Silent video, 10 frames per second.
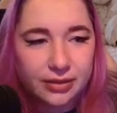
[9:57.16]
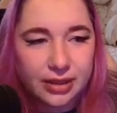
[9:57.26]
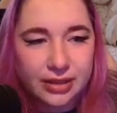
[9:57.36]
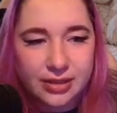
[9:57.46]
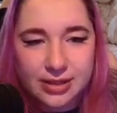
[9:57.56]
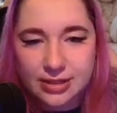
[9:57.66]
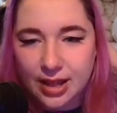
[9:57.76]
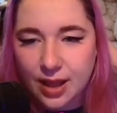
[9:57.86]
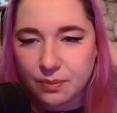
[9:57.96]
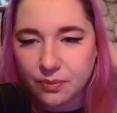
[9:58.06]
it doesn't
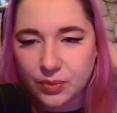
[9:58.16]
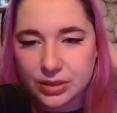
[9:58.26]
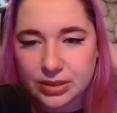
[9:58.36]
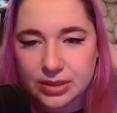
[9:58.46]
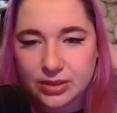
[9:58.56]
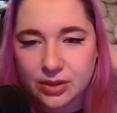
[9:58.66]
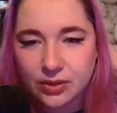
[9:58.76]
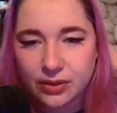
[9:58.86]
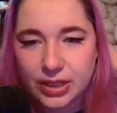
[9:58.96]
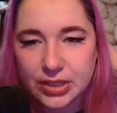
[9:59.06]
happen with this
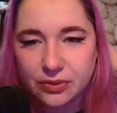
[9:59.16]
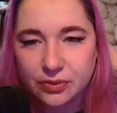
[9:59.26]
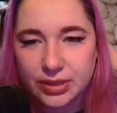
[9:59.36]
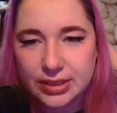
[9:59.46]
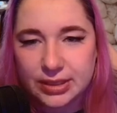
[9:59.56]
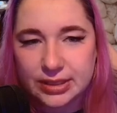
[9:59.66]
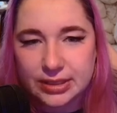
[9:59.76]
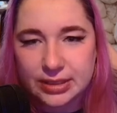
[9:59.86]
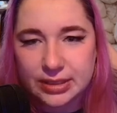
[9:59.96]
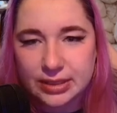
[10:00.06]
coloration, for
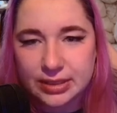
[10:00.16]
instance.